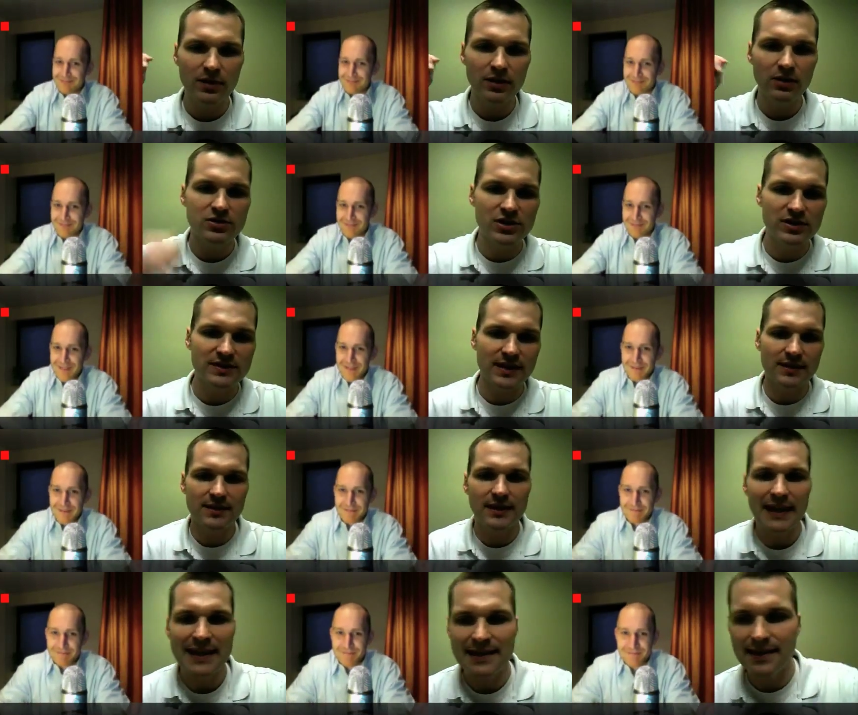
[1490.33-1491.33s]
Speaker 1: about what you just said
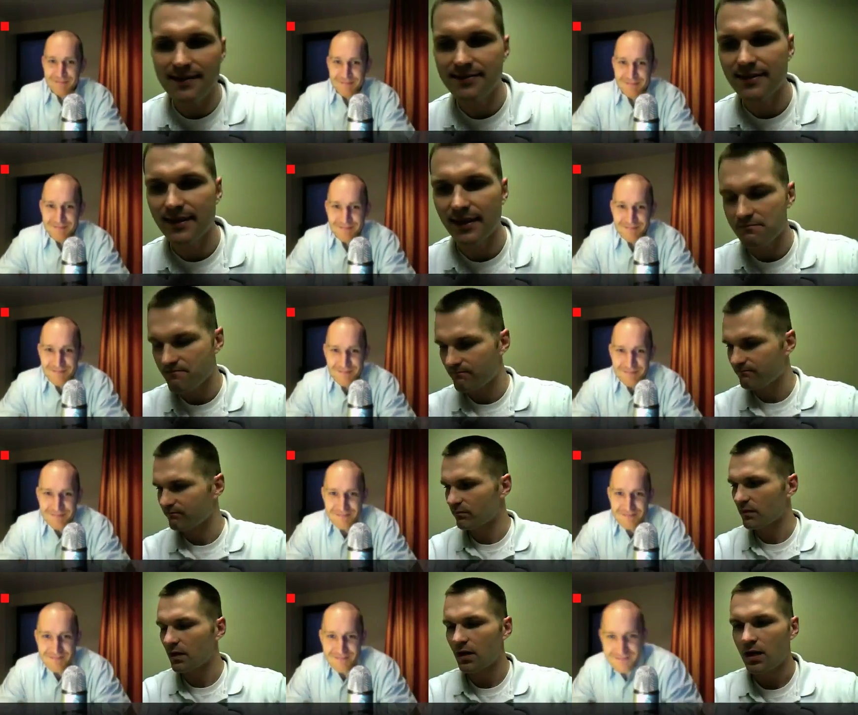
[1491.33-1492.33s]
than anything.
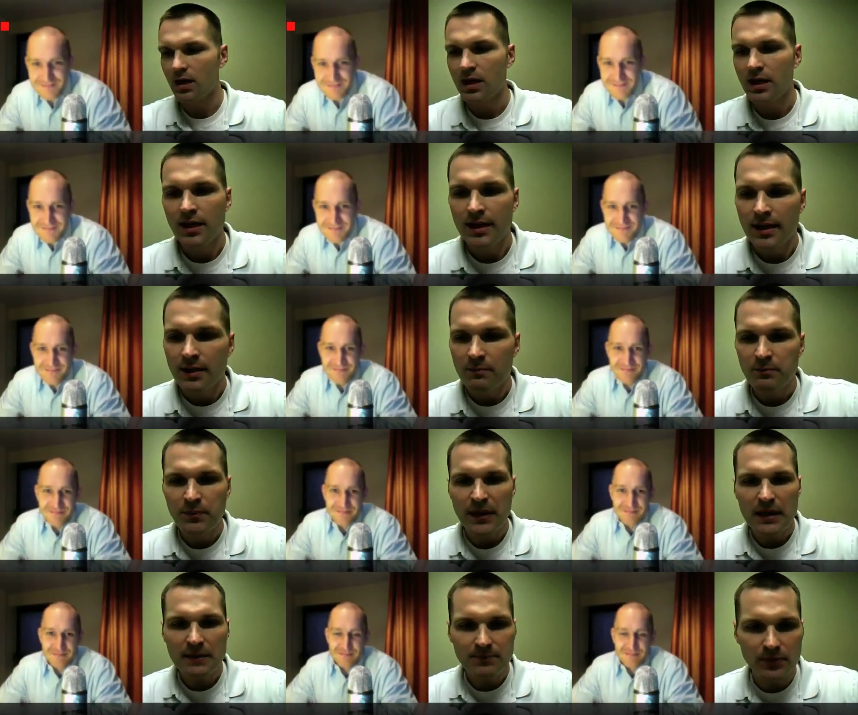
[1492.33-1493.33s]

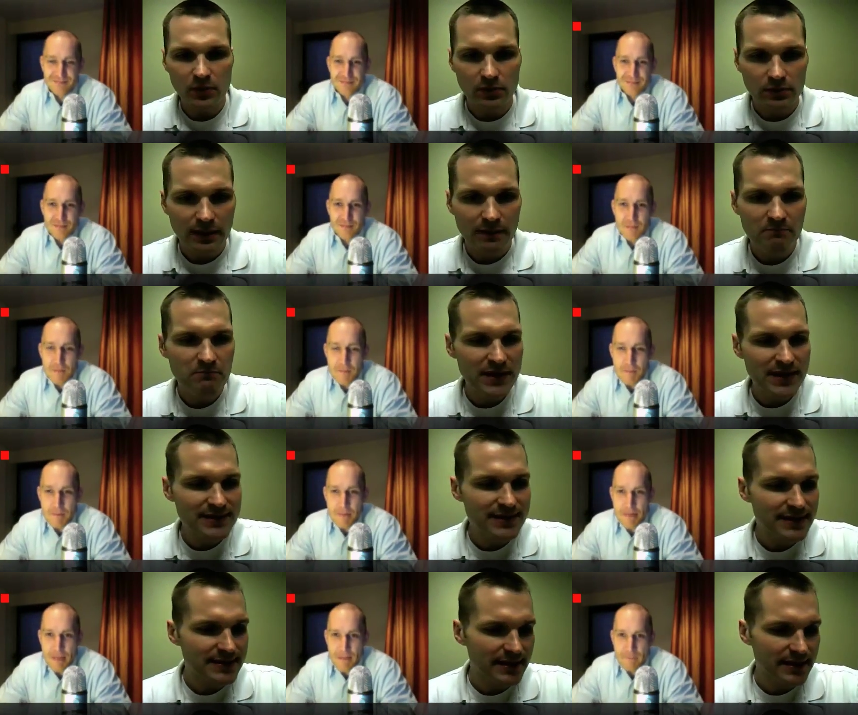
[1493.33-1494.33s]
People and
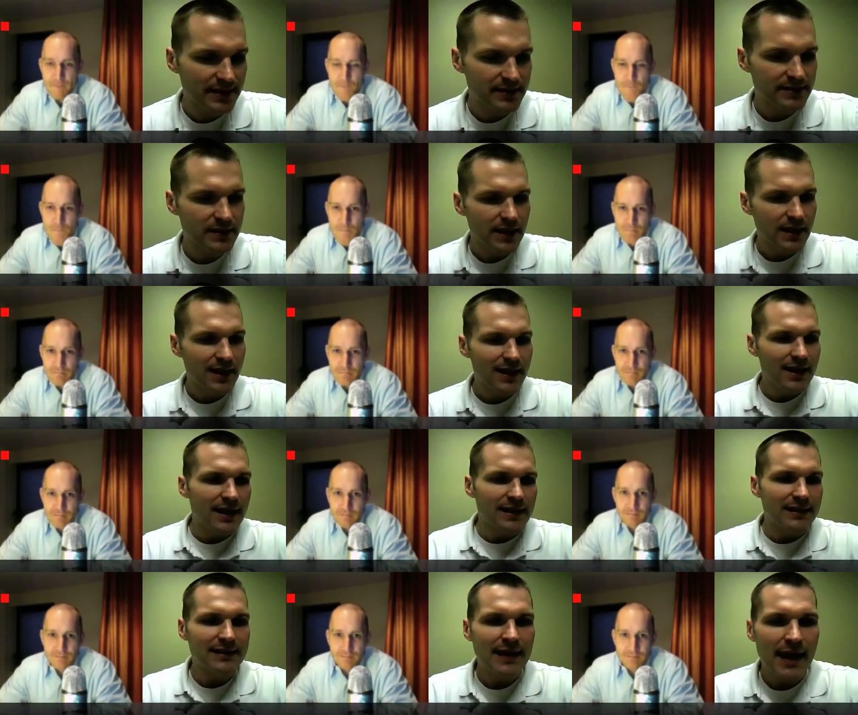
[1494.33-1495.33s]
businesses
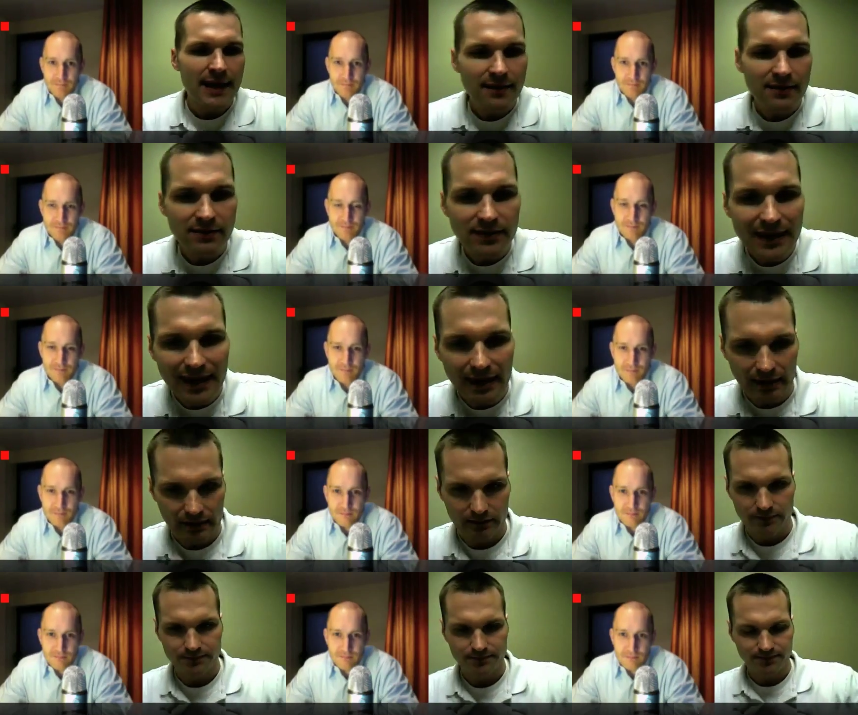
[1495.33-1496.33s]
gotta think
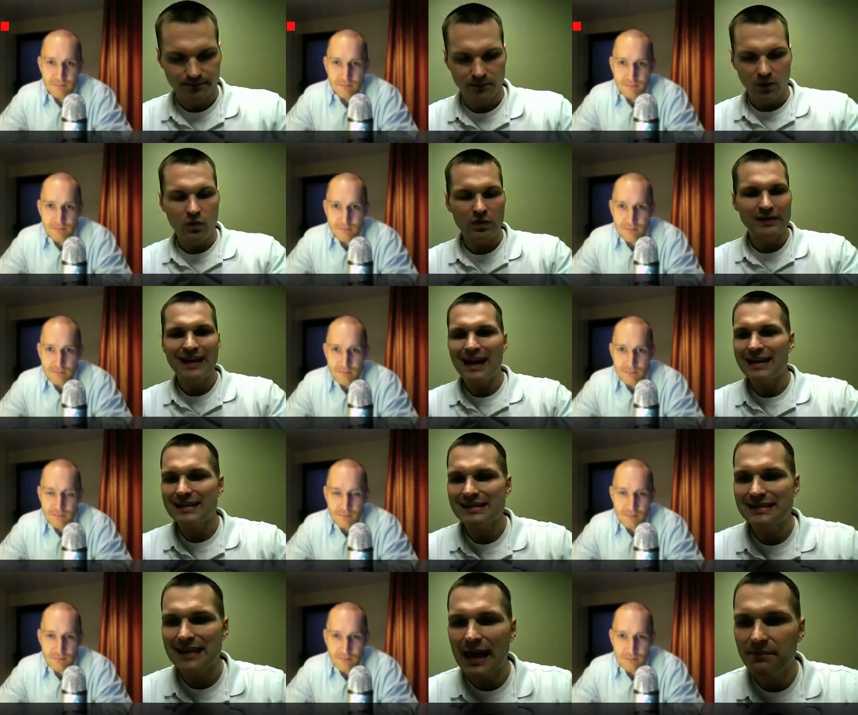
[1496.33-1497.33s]
or gotta
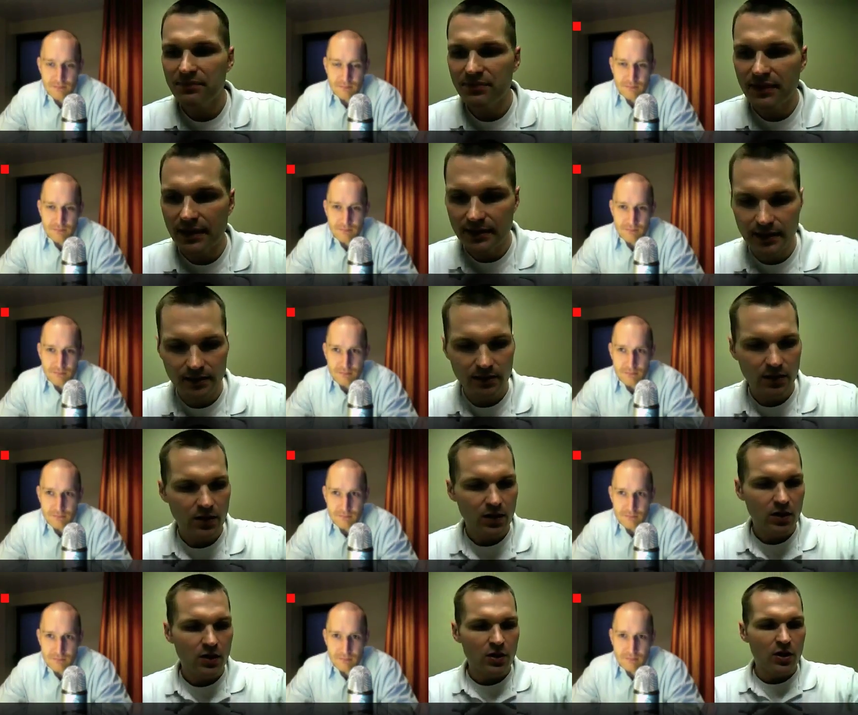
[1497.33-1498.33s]
stop thinking
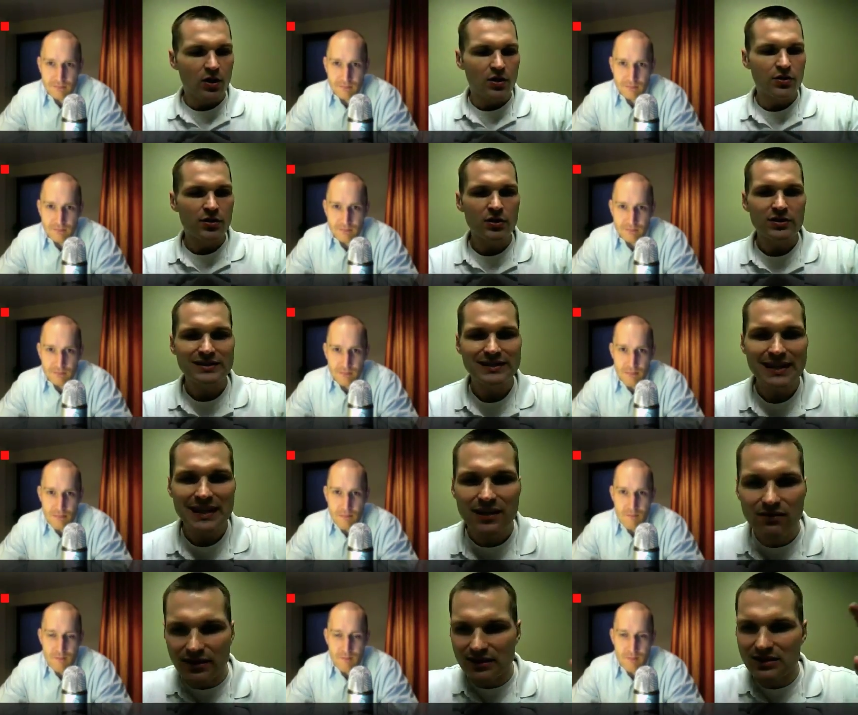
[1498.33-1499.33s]
their
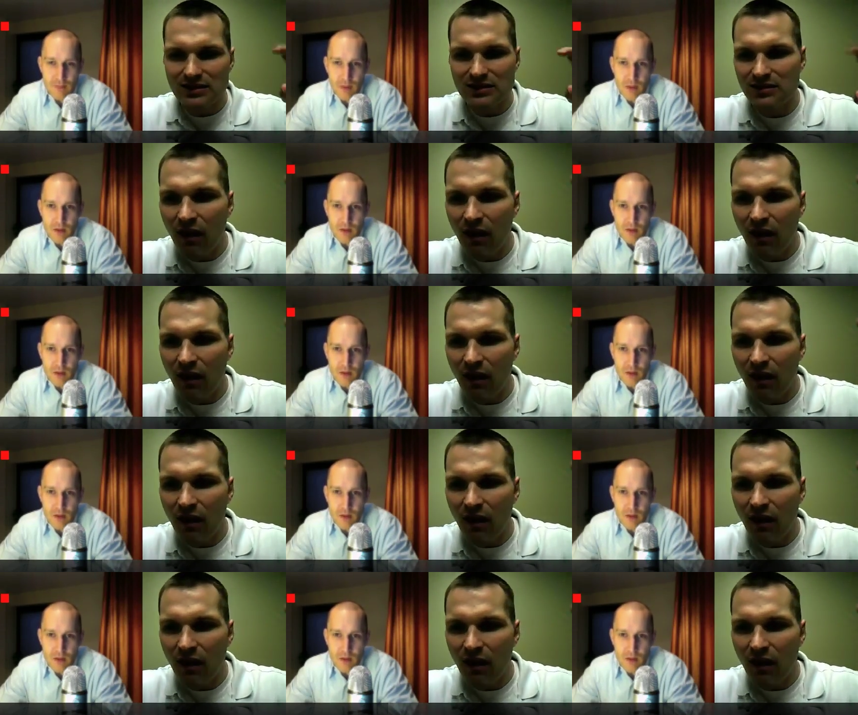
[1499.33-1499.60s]
secret